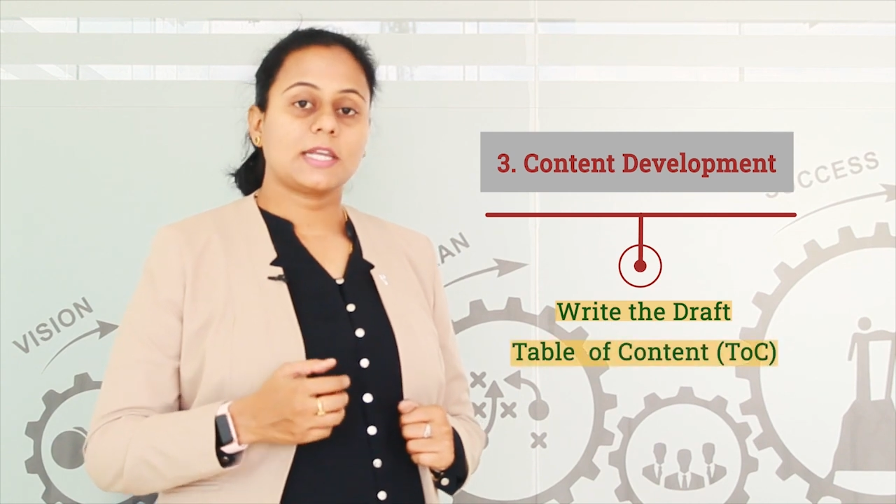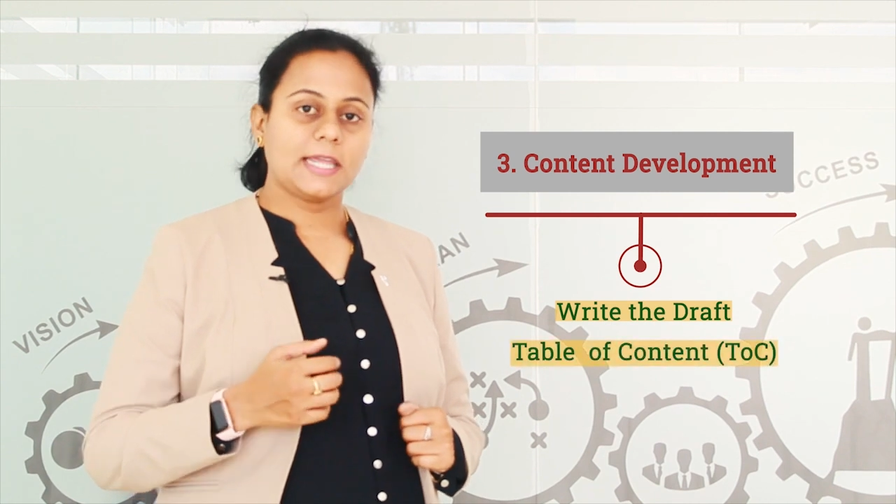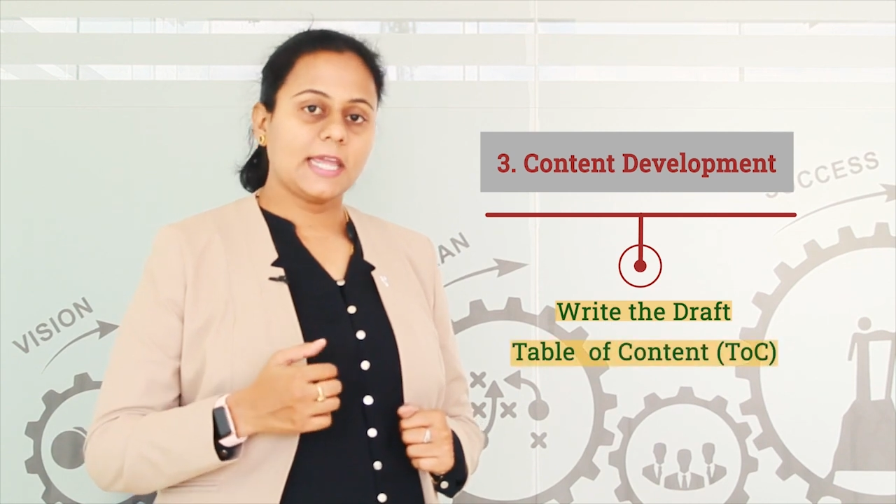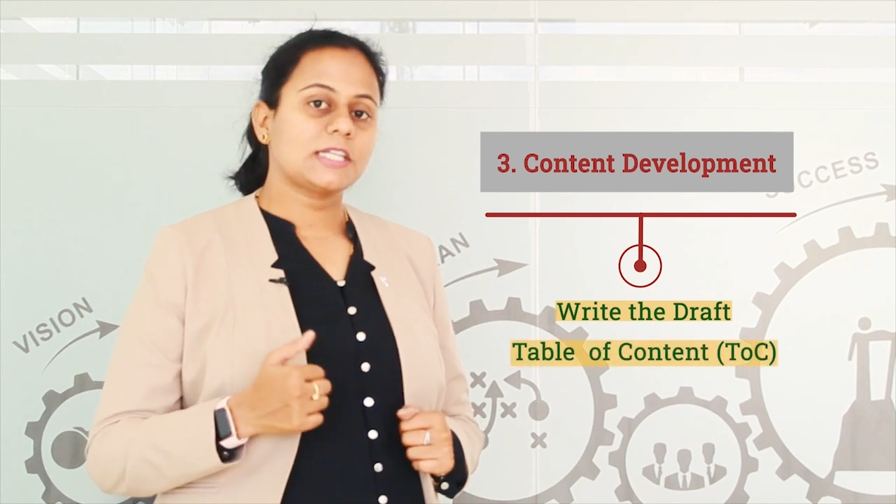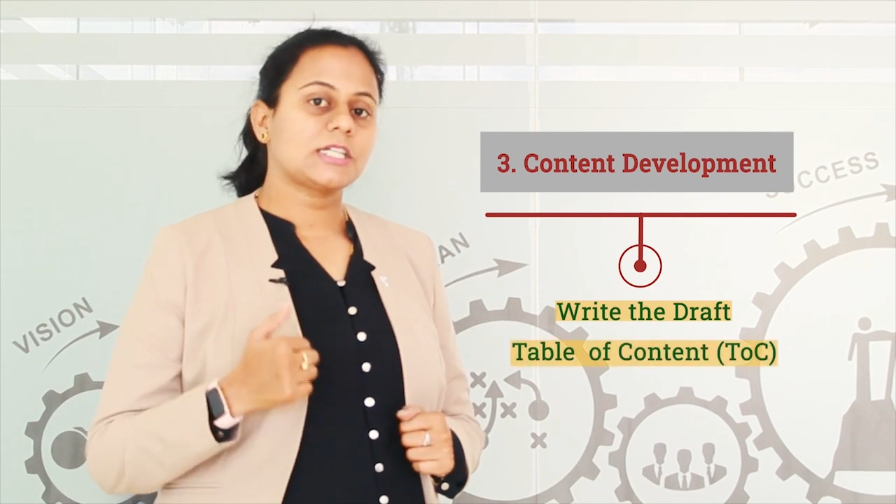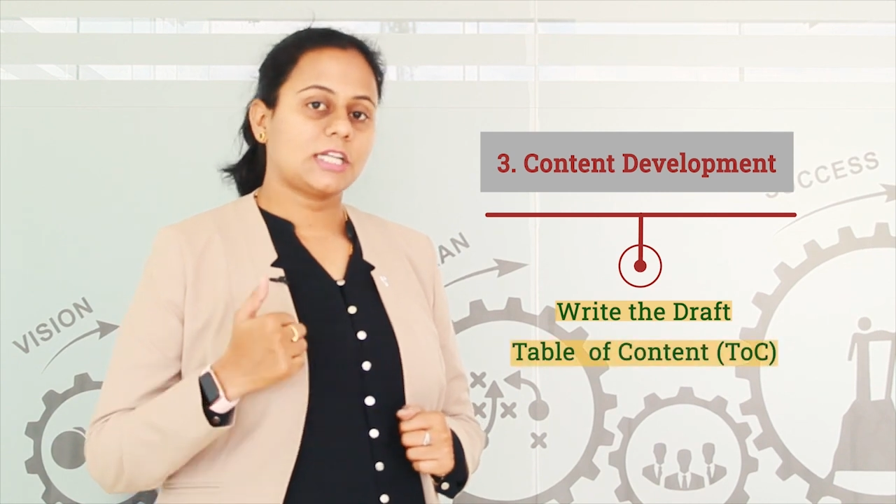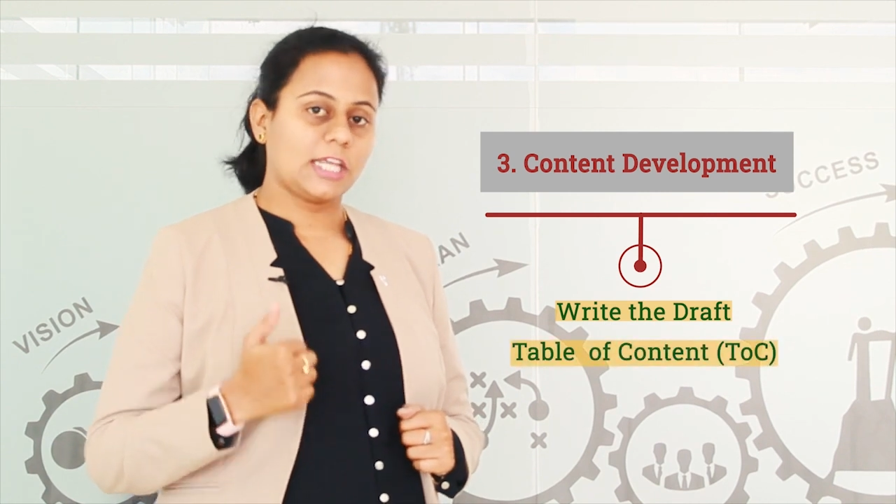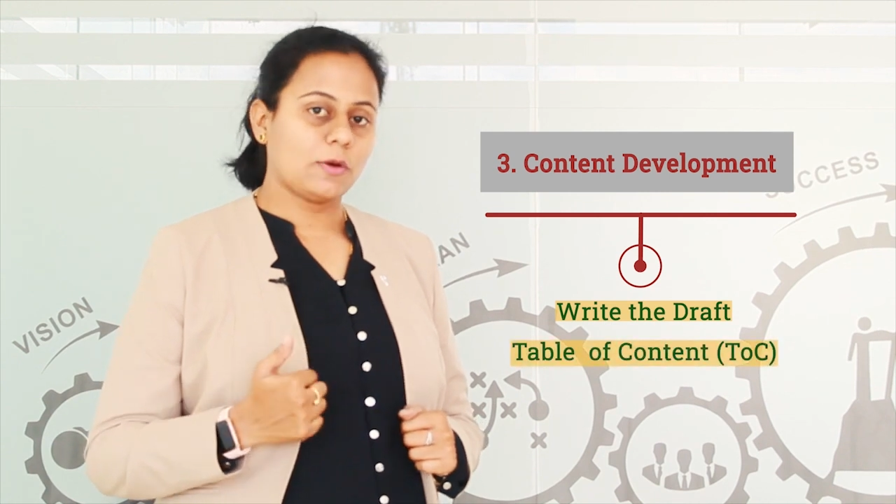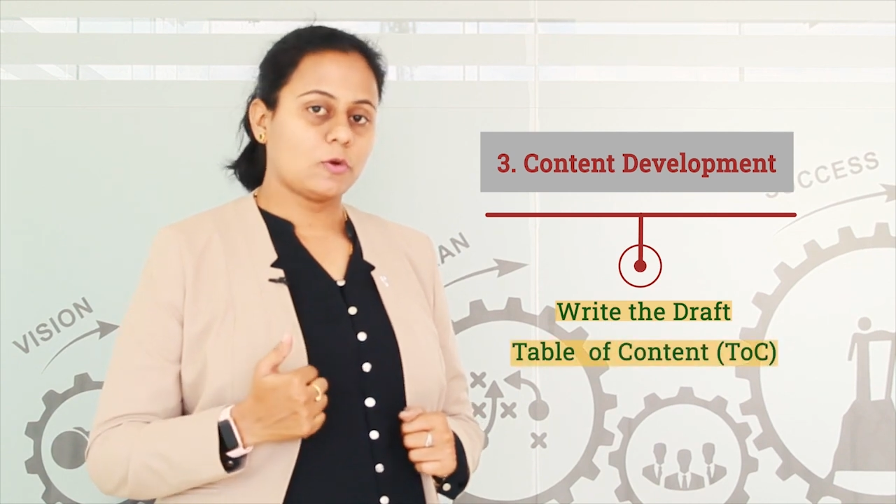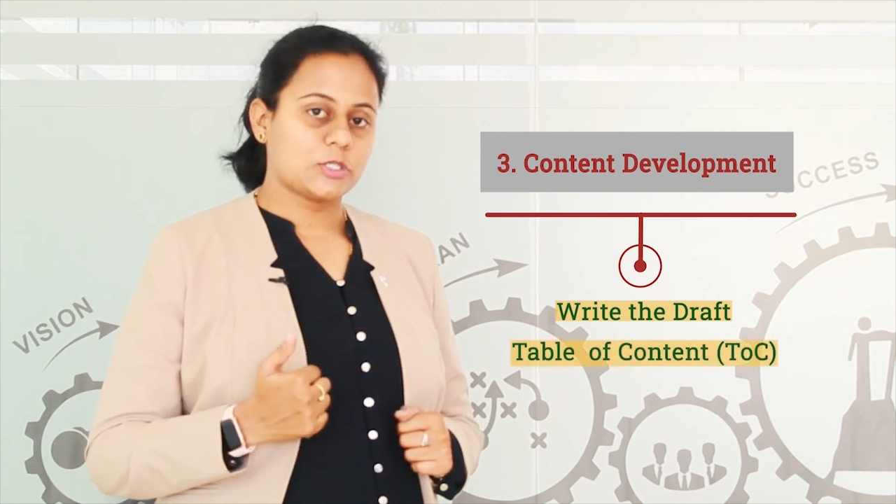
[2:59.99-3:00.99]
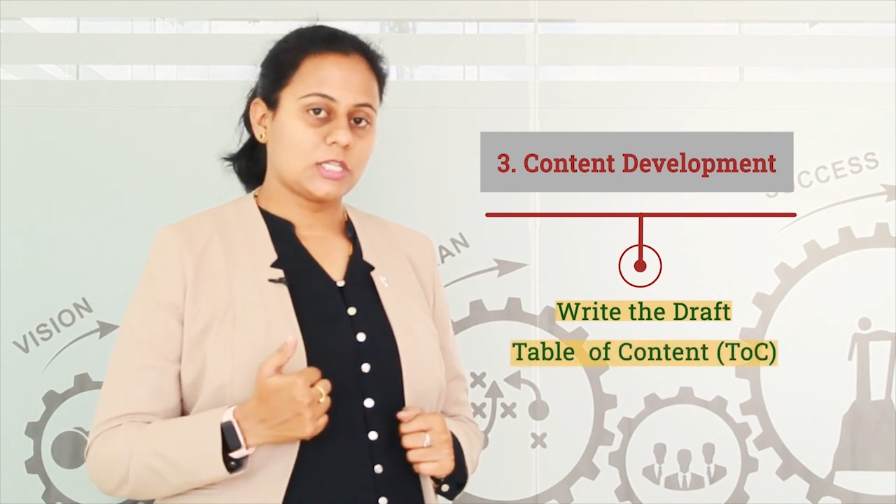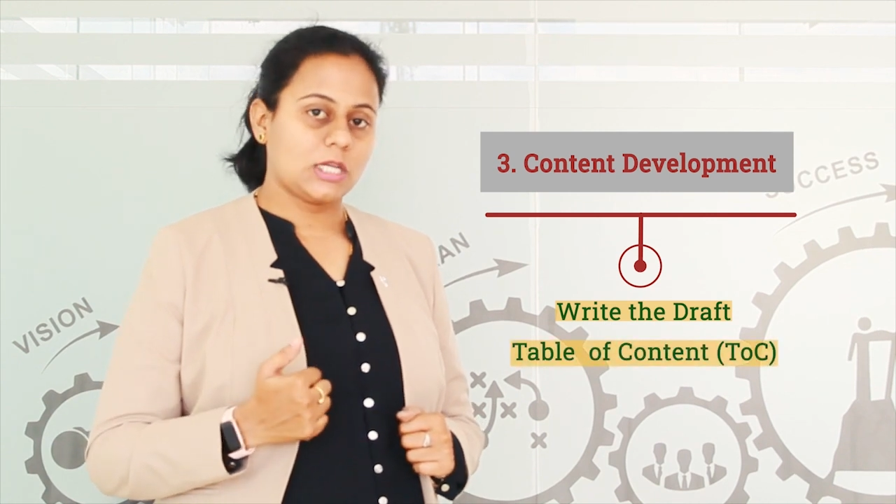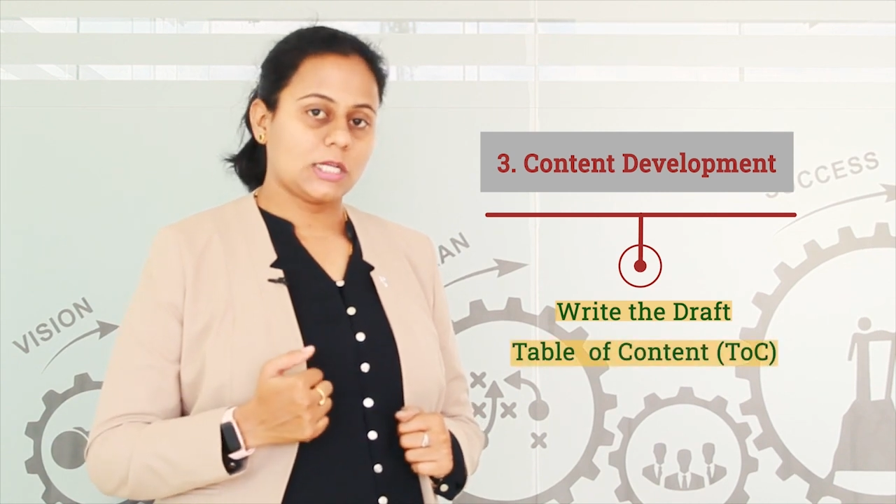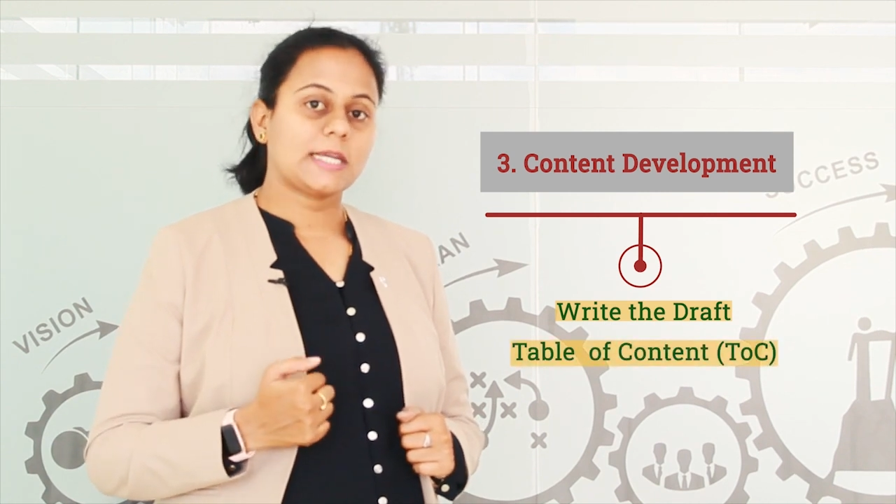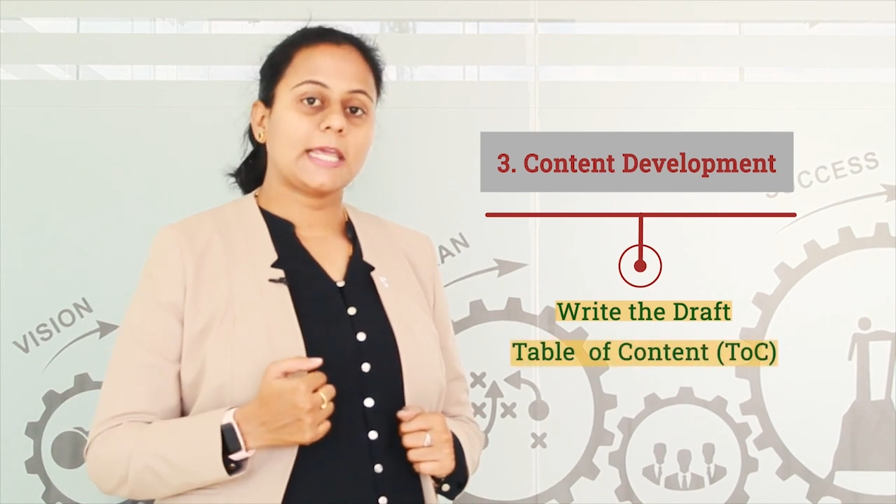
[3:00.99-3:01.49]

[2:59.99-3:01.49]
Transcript: Create a TOC,